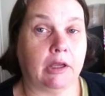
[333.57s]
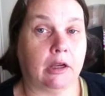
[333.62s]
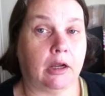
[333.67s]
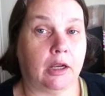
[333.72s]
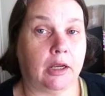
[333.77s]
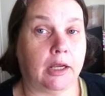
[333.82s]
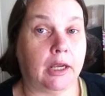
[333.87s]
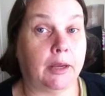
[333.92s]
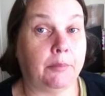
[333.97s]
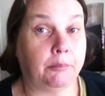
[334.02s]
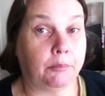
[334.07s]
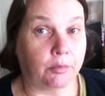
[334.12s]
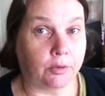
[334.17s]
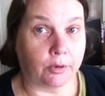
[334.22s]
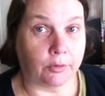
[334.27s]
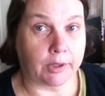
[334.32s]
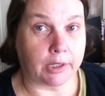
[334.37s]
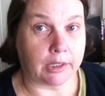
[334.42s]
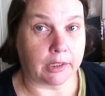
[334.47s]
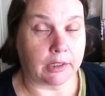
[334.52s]
I am
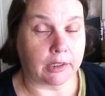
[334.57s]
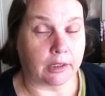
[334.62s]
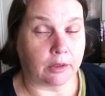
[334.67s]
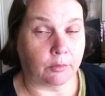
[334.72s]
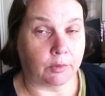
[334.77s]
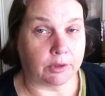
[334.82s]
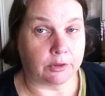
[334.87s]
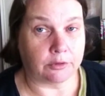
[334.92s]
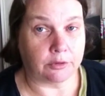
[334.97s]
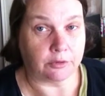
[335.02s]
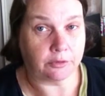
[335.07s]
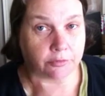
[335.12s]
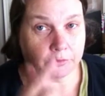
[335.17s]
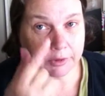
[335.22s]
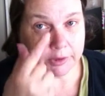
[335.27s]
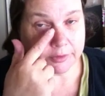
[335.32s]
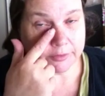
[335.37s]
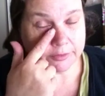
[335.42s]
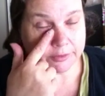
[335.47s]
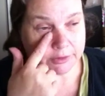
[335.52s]
brewing a 1, 2,
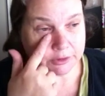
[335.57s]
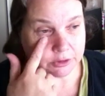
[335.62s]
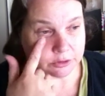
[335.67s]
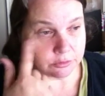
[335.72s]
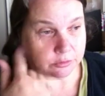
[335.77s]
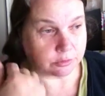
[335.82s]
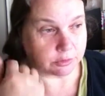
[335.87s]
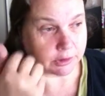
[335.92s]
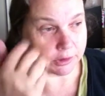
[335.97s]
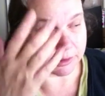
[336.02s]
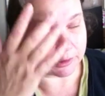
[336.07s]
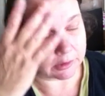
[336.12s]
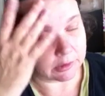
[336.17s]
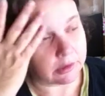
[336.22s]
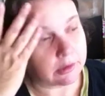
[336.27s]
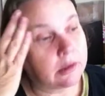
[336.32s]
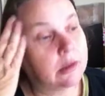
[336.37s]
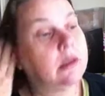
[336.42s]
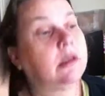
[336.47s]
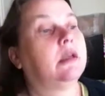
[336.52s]
3 stitch order,
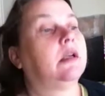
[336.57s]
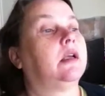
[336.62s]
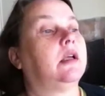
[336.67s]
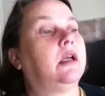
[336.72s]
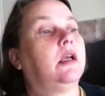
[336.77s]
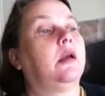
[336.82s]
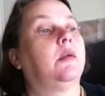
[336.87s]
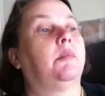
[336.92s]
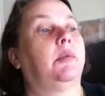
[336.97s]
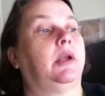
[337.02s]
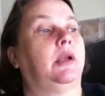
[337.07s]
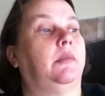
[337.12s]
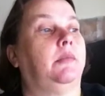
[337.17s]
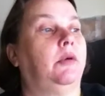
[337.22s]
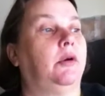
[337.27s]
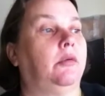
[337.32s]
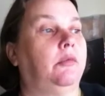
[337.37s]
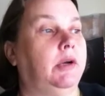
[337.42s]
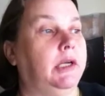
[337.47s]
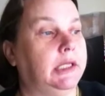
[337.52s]
but I'm
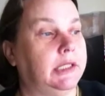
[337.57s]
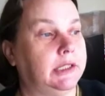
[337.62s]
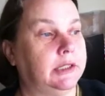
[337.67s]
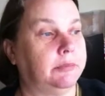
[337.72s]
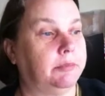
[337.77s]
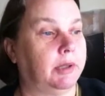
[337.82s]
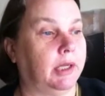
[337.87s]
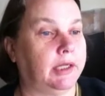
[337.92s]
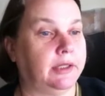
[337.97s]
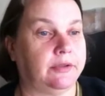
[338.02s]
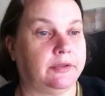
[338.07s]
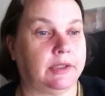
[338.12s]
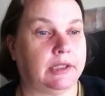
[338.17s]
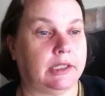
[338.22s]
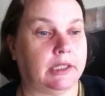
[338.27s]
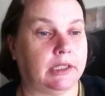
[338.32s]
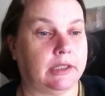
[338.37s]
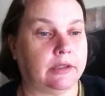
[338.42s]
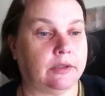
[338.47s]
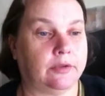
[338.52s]
not ready to place it
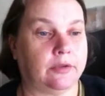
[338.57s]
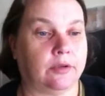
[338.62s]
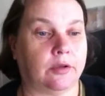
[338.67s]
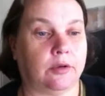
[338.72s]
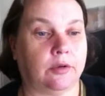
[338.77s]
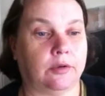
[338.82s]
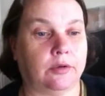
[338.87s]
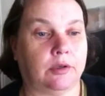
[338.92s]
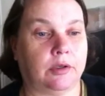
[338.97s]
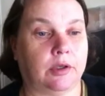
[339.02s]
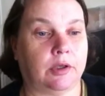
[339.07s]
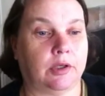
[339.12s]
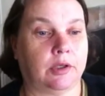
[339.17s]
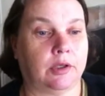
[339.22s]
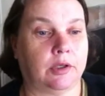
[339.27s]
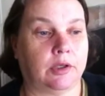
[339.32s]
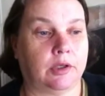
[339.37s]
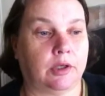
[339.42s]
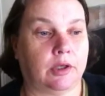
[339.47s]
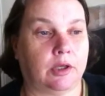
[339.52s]
yet, so
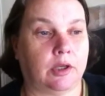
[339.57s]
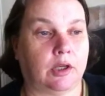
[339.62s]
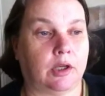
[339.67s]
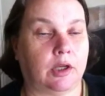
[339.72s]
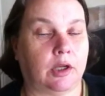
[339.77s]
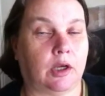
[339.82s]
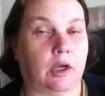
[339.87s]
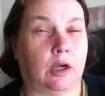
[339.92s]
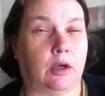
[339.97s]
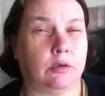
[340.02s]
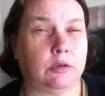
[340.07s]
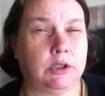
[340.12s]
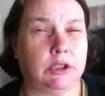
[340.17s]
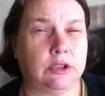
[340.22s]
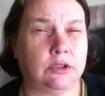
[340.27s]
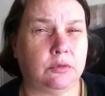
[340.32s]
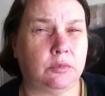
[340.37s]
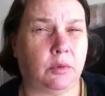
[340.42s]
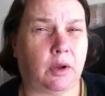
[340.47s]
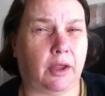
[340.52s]
I'll
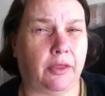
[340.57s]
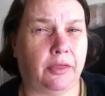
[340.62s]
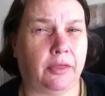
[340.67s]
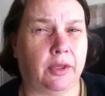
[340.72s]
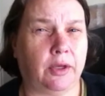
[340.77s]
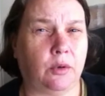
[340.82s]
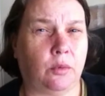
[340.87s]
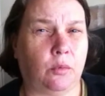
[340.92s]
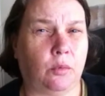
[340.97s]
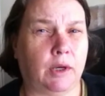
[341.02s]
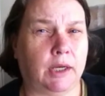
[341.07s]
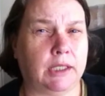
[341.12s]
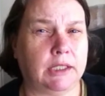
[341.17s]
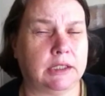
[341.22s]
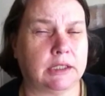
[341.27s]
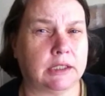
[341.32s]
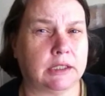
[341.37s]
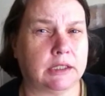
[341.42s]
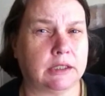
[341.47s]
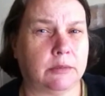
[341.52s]
just, I think,
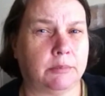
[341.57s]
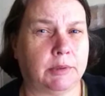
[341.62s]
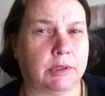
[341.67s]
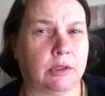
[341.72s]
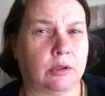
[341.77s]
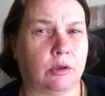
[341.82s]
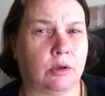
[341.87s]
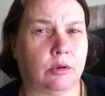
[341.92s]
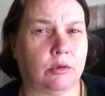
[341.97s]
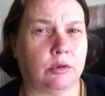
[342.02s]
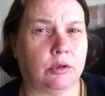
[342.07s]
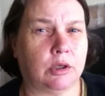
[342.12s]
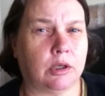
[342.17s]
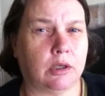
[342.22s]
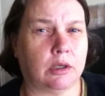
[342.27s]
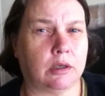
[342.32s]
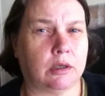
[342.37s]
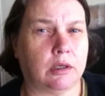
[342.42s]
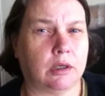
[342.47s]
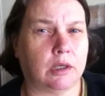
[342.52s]
wait a little bit
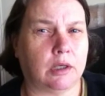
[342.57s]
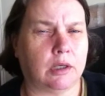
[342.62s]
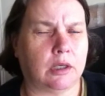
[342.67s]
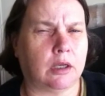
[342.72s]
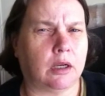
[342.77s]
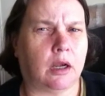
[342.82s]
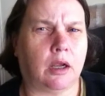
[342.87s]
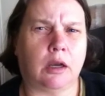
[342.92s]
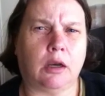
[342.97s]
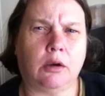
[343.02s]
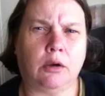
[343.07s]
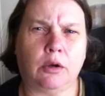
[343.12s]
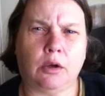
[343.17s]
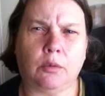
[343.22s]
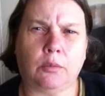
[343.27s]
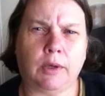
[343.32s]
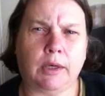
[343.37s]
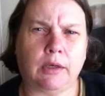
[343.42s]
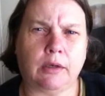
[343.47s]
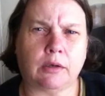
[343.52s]
longer. I don't know
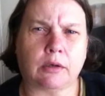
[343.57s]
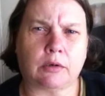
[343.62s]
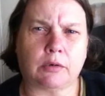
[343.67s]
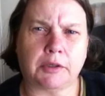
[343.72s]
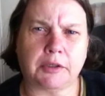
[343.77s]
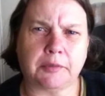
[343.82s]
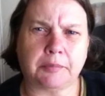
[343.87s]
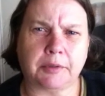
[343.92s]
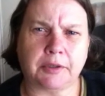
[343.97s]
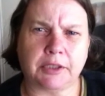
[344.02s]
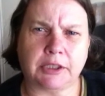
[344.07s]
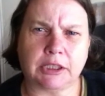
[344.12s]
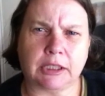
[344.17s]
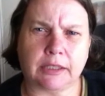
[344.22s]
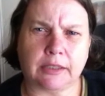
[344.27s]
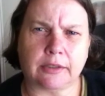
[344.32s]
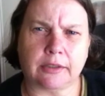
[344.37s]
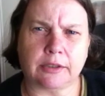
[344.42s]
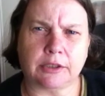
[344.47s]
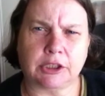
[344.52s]
when Christmas
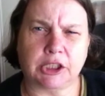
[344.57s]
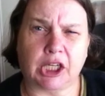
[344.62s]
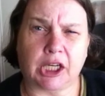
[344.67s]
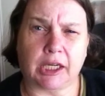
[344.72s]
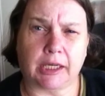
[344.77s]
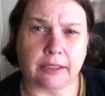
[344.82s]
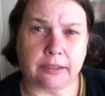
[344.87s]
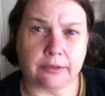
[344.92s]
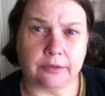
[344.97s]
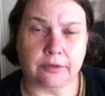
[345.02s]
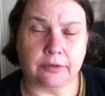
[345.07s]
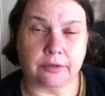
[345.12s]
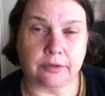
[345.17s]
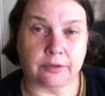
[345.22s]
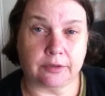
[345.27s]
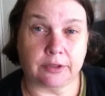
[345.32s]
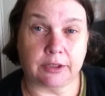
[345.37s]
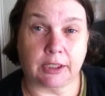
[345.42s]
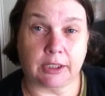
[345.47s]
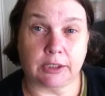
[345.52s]
charts
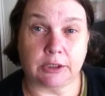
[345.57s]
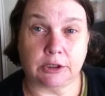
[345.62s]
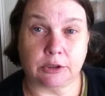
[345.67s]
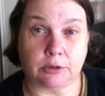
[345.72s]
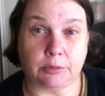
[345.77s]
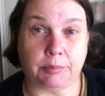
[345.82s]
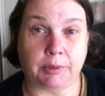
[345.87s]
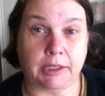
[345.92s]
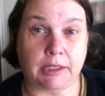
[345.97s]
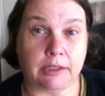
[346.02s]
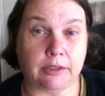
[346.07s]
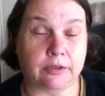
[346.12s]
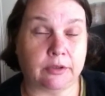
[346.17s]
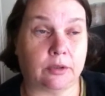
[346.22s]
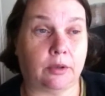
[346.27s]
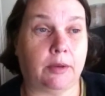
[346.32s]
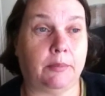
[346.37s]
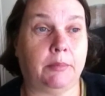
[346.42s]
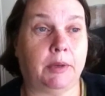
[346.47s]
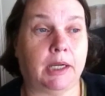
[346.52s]
start to appear,
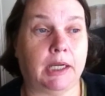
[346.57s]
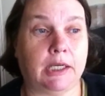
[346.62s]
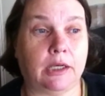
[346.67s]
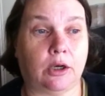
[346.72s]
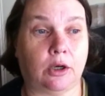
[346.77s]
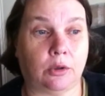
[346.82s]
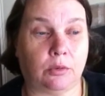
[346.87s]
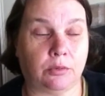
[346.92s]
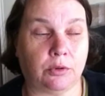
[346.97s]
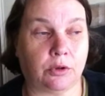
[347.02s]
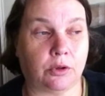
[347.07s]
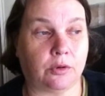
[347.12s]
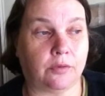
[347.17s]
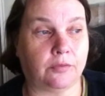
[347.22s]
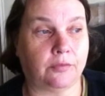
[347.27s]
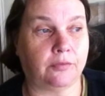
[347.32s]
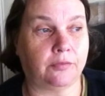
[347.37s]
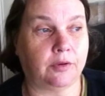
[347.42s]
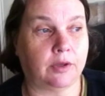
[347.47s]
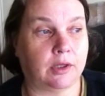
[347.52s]
so I might hold
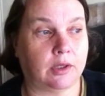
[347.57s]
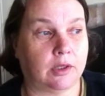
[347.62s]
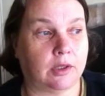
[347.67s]
off